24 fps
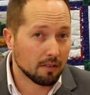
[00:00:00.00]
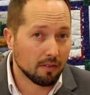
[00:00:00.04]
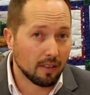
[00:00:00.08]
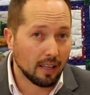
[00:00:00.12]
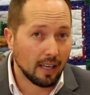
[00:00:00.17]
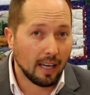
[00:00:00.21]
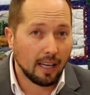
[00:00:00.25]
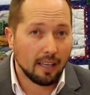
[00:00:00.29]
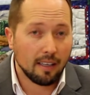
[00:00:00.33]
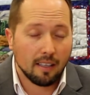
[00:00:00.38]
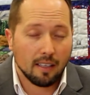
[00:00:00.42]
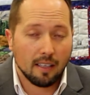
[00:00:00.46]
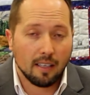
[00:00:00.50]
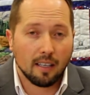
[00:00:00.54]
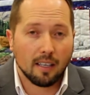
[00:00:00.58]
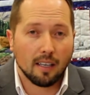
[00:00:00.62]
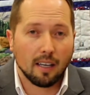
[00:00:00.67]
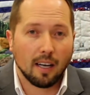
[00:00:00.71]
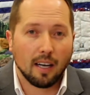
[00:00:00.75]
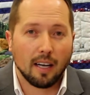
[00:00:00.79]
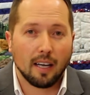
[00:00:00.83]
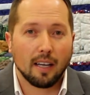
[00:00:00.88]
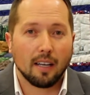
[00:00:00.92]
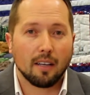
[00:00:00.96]
of that,
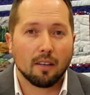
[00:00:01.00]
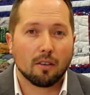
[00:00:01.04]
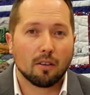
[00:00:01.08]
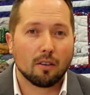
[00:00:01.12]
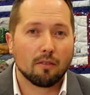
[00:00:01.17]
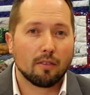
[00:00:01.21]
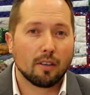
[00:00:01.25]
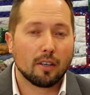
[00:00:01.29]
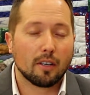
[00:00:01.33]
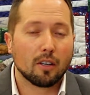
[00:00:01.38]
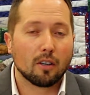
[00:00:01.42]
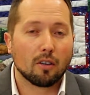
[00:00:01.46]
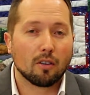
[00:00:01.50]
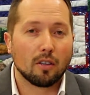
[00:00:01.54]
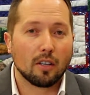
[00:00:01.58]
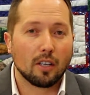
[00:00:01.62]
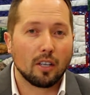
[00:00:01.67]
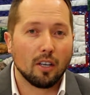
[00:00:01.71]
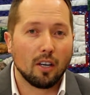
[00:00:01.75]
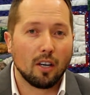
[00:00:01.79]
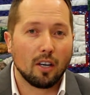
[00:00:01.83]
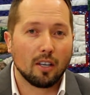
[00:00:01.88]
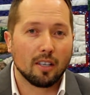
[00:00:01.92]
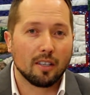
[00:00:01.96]
I very
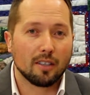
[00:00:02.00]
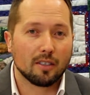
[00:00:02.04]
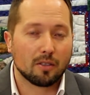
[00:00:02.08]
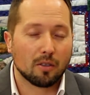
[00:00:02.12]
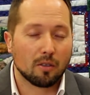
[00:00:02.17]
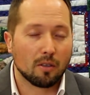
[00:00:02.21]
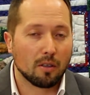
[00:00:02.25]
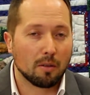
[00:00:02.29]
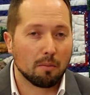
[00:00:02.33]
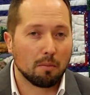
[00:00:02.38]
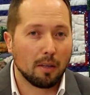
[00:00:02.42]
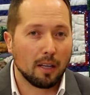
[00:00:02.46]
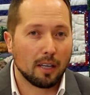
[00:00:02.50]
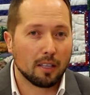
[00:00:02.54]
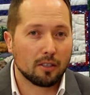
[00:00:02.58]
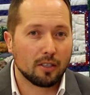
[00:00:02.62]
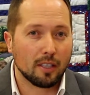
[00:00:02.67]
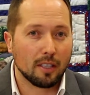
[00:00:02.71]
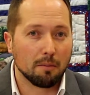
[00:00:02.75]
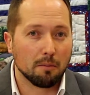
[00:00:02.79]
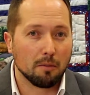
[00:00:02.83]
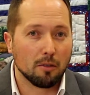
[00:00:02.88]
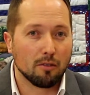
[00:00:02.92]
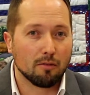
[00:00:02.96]
early on in sort of the
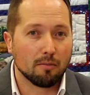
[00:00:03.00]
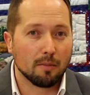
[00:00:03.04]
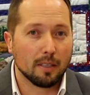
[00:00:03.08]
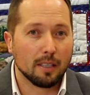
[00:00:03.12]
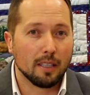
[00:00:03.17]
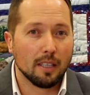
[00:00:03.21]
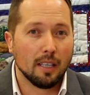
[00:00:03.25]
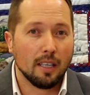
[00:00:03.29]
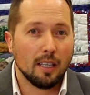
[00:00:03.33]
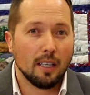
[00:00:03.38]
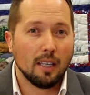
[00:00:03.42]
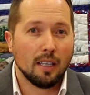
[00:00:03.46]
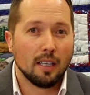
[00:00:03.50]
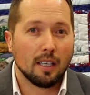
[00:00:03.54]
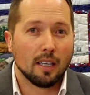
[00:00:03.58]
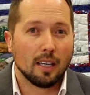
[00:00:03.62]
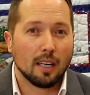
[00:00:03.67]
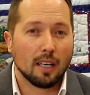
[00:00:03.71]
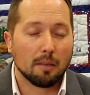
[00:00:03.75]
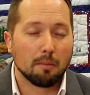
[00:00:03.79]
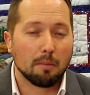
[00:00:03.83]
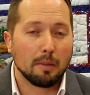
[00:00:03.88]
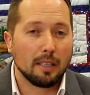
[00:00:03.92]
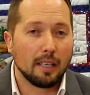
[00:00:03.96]
blockchain movement
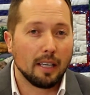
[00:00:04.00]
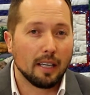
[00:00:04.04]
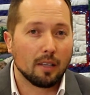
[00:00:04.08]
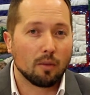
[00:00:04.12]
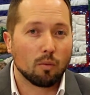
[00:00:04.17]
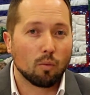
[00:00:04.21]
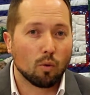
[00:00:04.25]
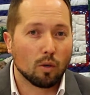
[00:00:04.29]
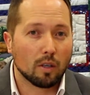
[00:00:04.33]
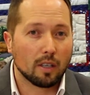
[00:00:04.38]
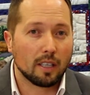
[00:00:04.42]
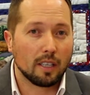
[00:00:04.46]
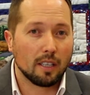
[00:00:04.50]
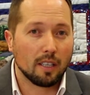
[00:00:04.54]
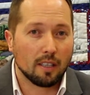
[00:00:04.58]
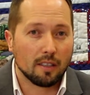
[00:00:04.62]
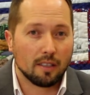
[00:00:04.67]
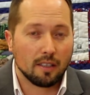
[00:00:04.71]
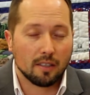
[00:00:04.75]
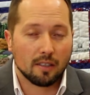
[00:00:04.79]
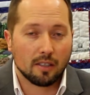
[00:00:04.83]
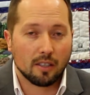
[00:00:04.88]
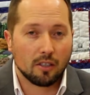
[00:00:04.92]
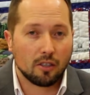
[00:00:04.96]
began working
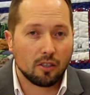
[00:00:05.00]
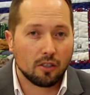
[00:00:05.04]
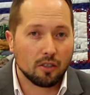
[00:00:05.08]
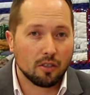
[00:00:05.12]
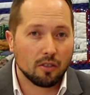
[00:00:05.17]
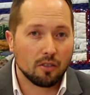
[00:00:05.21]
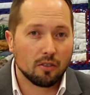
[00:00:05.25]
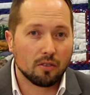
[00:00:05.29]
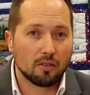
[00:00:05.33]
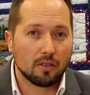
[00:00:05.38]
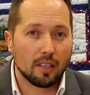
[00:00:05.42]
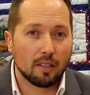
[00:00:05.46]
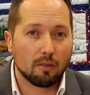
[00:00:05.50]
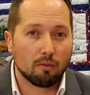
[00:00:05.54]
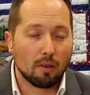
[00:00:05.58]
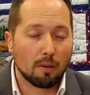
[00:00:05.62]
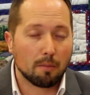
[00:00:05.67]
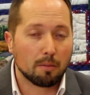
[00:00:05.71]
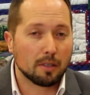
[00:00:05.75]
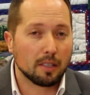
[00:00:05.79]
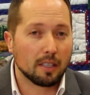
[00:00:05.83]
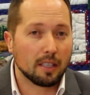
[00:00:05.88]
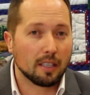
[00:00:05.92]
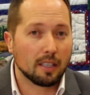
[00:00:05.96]
on these issues and
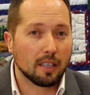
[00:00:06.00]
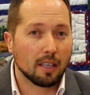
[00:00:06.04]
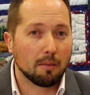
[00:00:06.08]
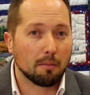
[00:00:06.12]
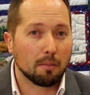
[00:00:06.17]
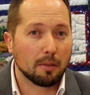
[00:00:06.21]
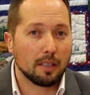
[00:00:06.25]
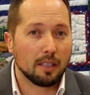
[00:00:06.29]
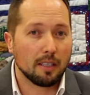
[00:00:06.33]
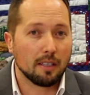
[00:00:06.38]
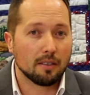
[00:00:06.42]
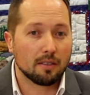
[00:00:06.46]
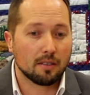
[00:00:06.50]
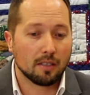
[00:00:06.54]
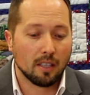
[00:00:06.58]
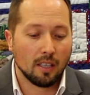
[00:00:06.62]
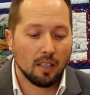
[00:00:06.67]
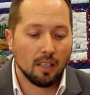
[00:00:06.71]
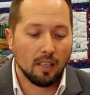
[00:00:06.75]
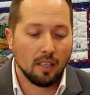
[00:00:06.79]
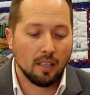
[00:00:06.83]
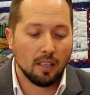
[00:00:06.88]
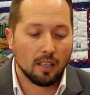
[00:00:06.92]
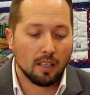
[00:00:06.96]
representing companies
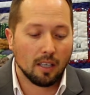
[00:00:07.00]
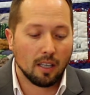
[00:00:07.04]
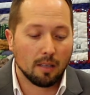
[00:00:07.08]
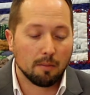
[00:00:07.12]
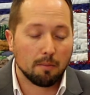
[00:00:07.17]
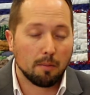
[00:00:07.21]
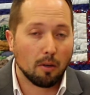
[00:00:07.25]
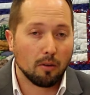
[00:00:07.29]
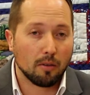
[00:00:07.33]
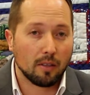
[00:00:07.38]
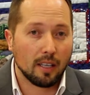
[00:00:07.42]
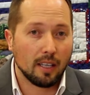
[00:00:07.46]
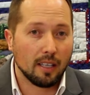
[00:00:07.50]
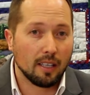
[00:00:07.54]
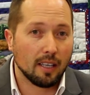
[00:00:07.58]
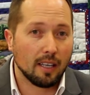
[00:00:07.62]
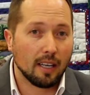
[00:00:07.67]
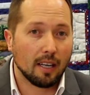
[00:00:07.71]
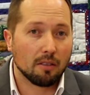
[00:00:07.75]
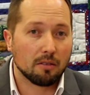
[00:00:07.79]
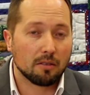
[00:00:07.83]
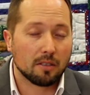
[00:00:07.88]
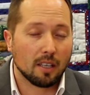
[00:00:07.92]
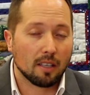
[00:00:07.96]
both in
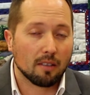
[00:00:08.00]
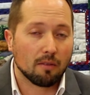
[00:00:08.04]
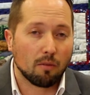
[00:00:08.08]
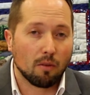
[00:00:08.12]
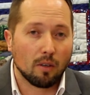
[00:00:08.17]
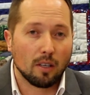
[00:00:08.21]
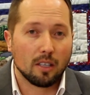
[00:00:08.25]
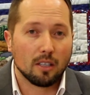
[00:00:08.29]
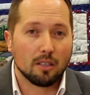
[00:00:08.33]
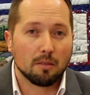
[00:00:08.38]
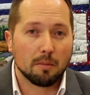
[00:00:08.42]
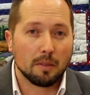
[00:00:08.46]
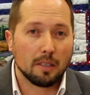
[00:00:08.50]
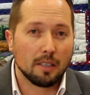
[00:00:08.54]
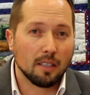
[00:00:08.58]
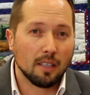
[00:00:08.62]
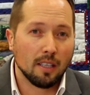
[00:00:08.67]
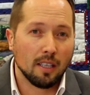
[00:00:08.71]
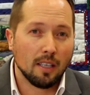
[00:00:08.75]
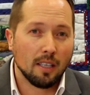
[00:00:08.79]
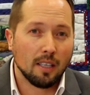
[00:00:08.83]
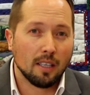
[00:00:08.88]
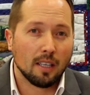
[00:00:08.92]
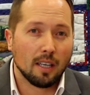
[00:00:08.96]
and outside of
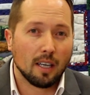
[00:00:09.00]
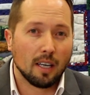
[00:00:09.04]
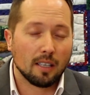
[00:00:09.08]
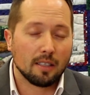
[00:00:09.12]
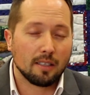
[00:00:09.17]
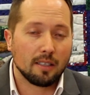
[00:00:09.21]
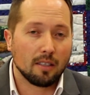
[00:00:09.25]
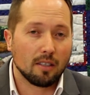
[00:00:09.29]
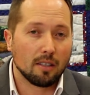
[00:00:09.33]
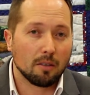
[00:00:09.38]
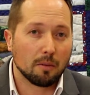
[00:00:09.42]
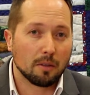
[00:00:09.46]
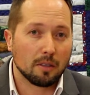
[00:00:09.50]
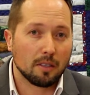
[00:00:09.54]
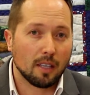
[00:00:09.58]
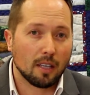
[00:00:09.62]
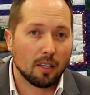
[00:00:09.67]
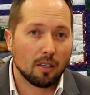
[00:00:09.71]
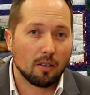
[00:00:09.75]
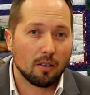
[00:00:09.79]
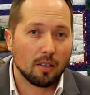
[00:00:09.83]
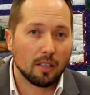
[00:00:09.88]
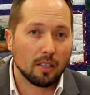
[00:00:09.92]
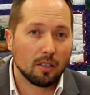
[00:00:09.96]
Wyoming, dealing with
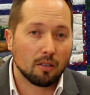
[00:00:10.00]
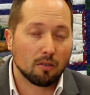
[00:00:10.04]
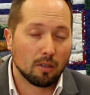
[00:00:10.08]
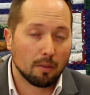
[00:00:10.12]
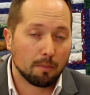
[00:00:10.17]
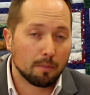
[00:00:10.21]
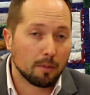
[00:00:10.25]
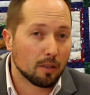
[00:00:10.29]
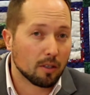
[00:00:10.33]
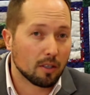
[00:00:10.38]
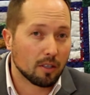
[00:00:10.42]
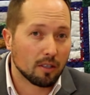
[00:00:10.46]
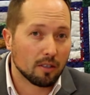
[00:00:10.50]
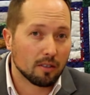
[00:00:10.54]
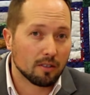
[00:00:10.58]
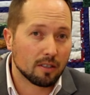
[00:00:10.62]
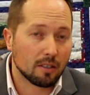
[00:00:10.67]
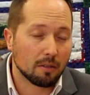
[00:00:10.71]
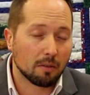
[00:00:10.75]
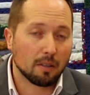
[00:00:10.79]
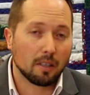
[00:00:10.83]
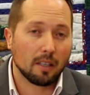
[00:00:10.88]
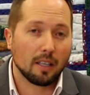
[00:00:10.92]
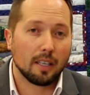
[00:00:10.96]
not only
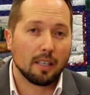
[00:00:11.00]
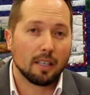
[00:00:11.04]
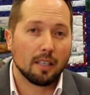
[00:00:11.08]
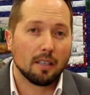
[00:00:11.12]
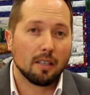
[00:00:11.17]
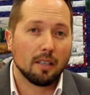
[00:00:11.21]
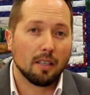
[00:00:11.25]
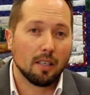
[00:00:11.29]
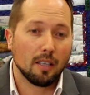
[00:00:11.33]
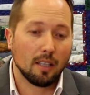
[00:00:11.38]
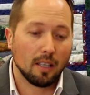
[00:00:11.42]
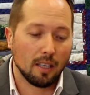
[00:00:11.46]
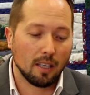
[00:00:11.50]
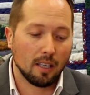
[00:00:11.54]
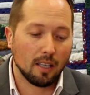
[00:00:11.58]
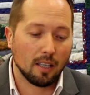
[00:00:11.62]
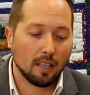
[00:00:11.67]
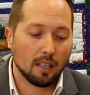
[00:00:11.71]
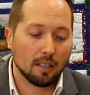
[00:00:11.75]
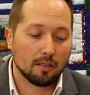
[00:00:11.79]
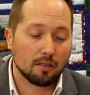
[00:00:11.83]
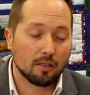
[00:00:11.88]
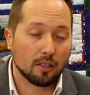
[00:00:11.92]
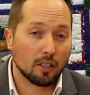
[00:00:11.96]
cryptocurrency related
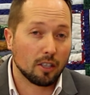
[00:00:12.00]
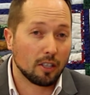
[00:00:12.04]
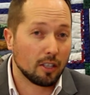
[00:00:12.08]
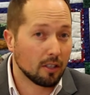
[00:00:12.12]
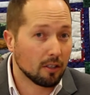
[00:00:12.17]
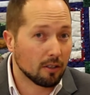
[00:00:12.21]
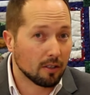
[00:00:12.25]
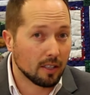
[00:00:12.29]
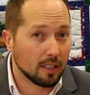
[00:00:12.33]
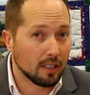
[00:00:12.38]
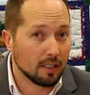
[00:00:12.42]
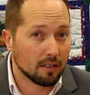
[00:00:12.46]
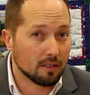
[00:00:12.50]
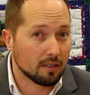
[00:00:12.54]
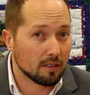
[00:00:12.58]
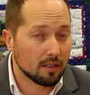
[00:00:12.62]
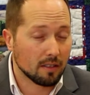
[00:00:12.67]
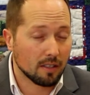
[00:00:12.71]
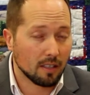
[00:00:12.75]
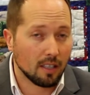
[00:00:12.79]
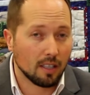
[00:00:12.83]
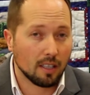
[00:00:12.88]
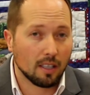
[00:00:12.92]
securities,